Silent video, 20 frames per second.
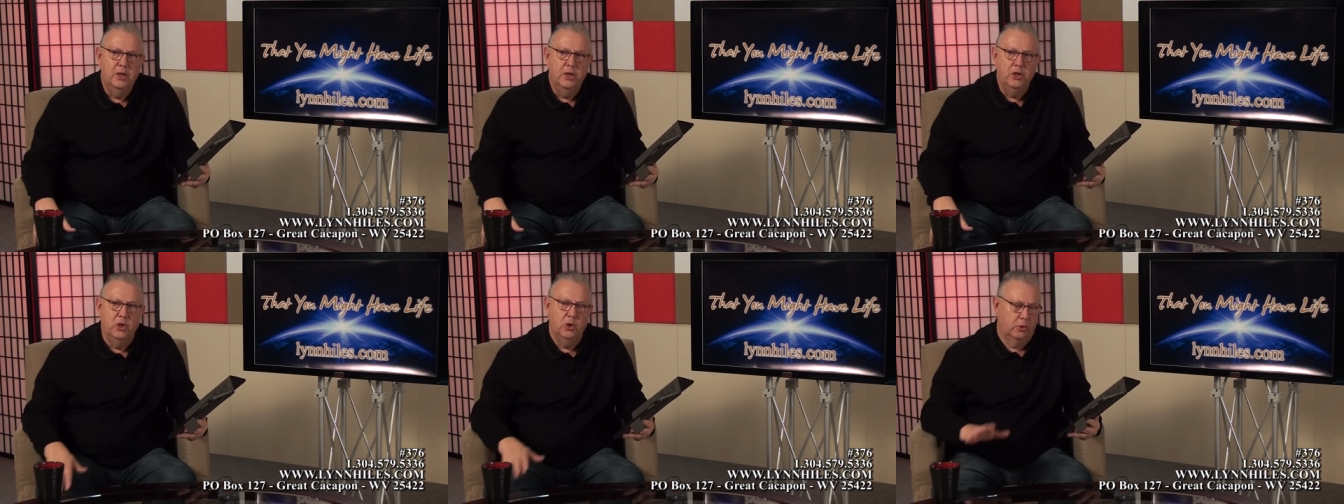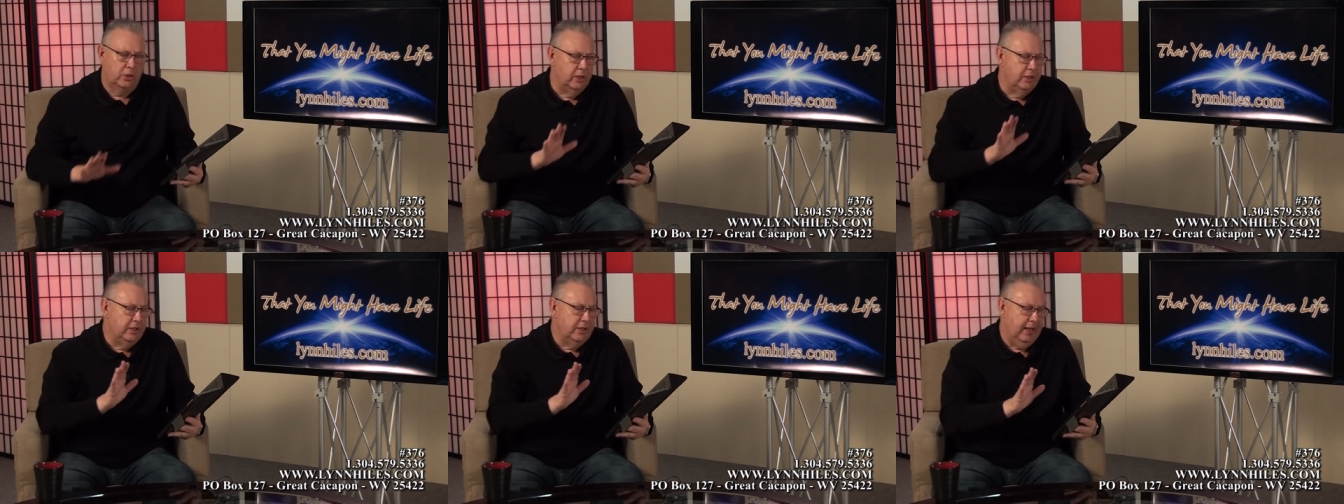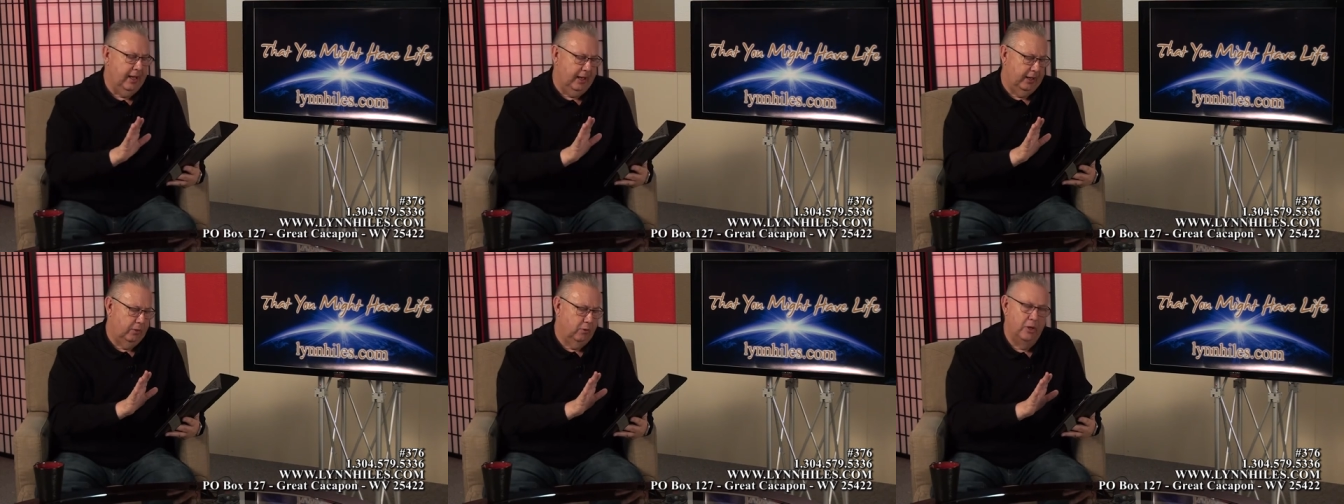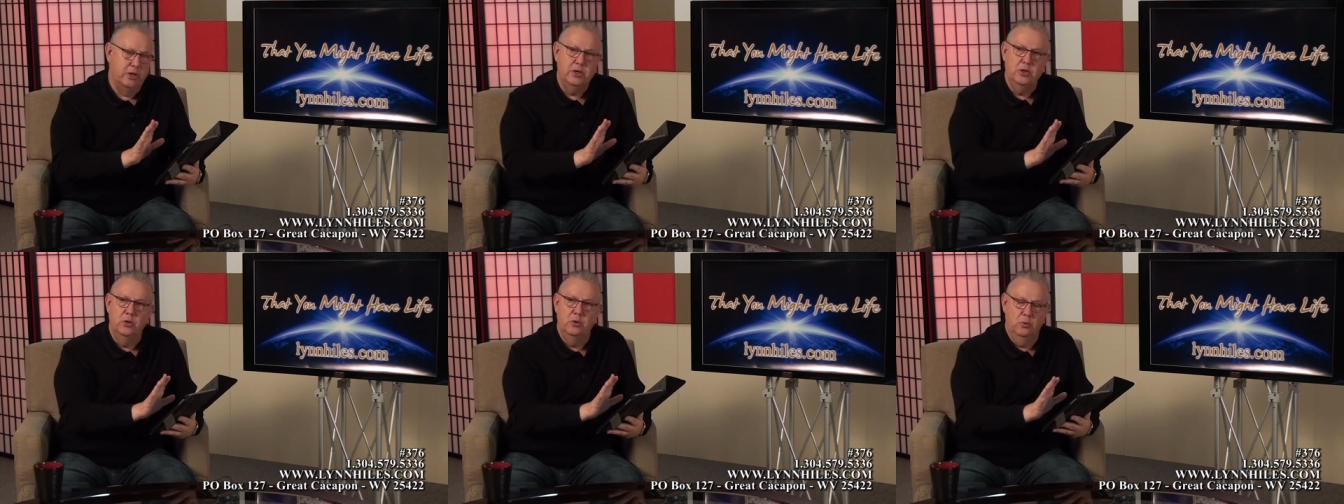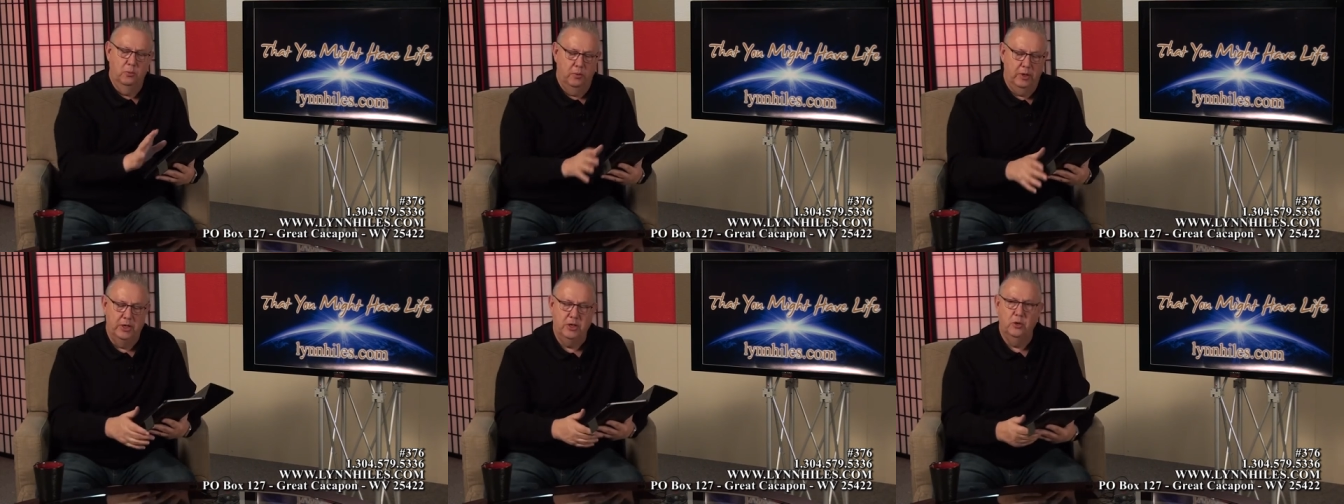you can get when
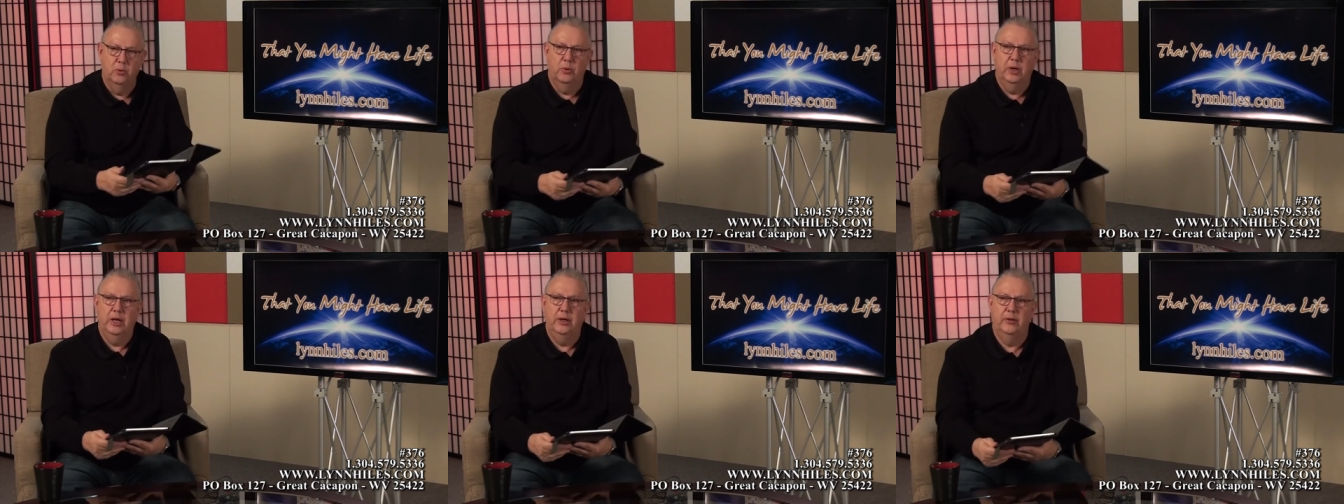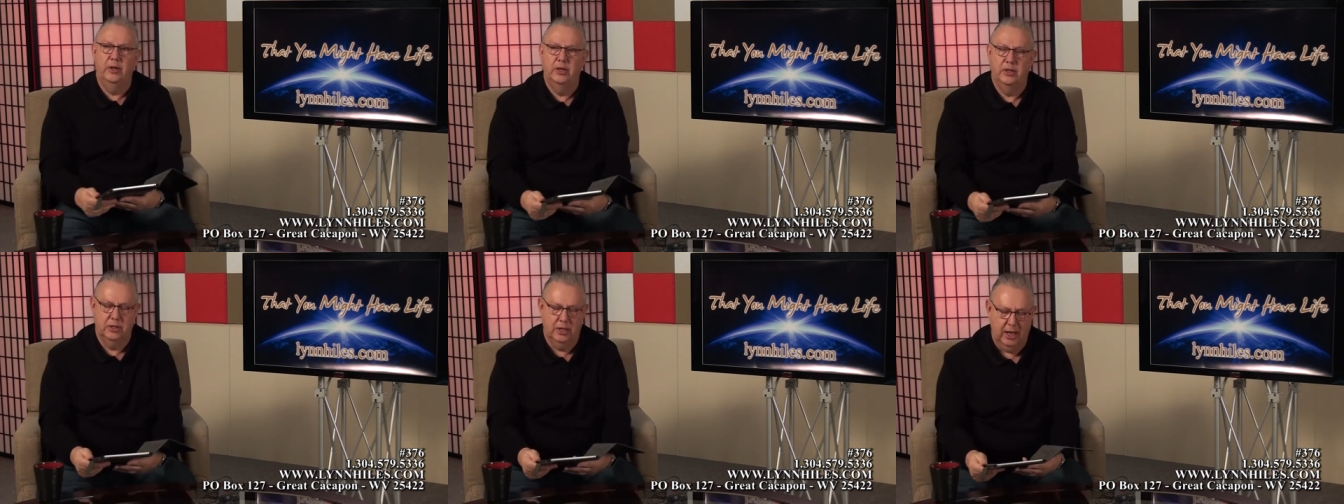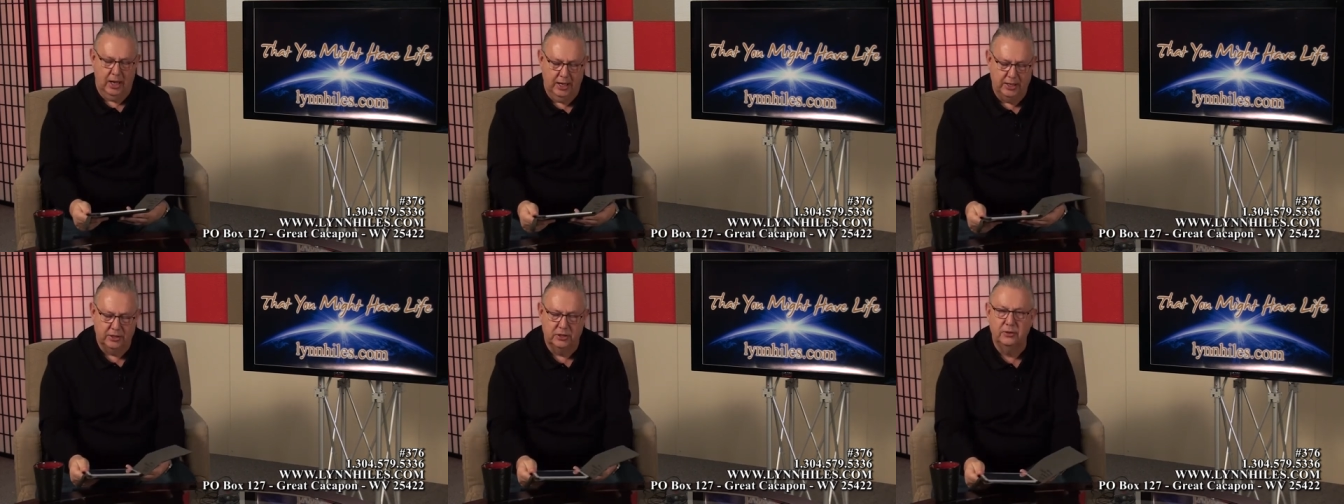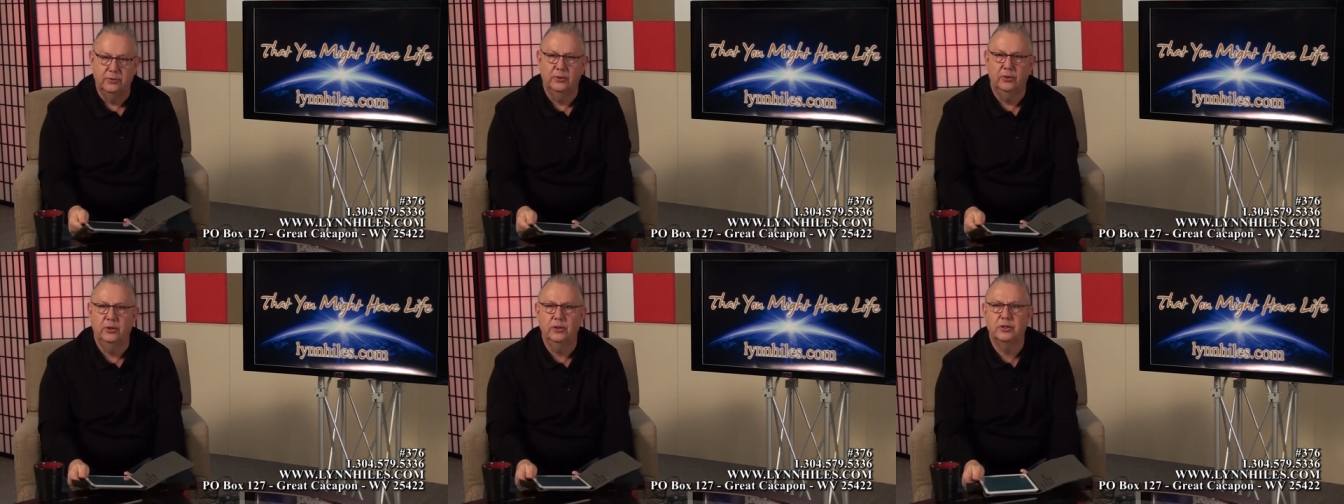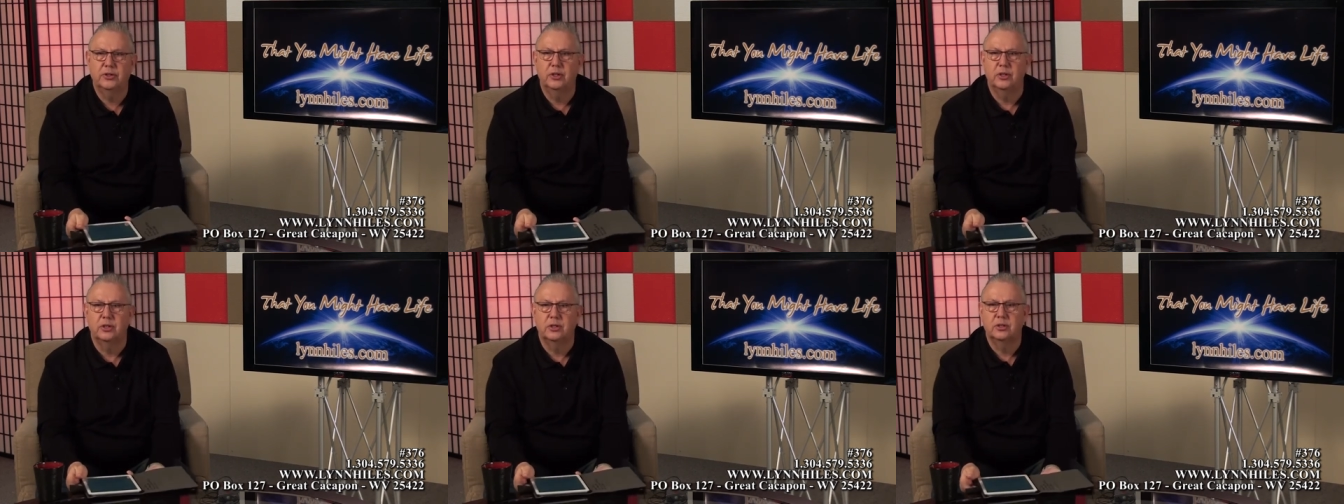you, when you read these kinds of
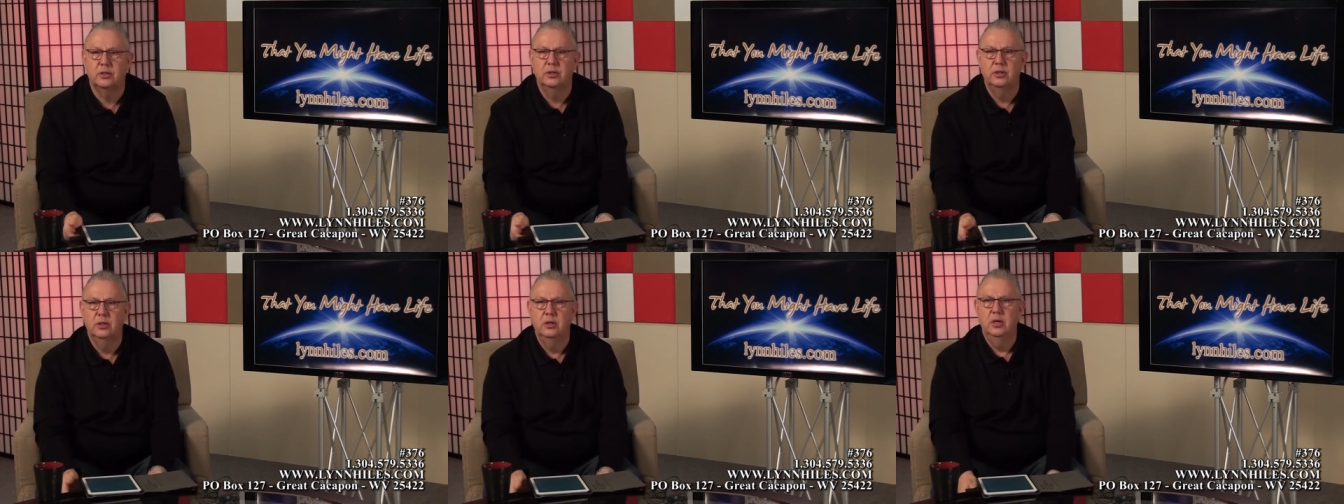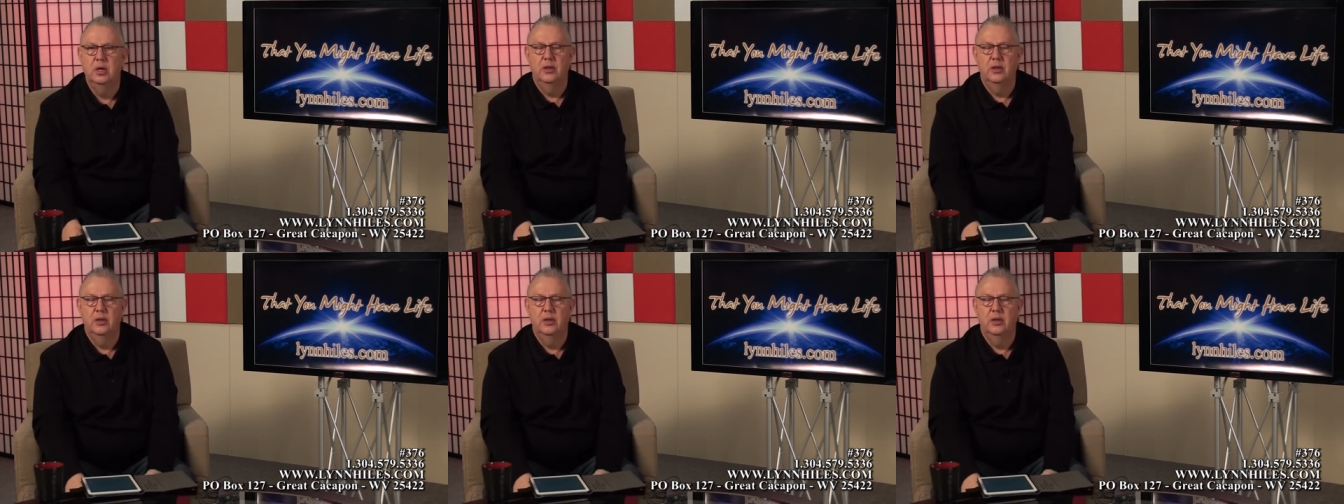verses.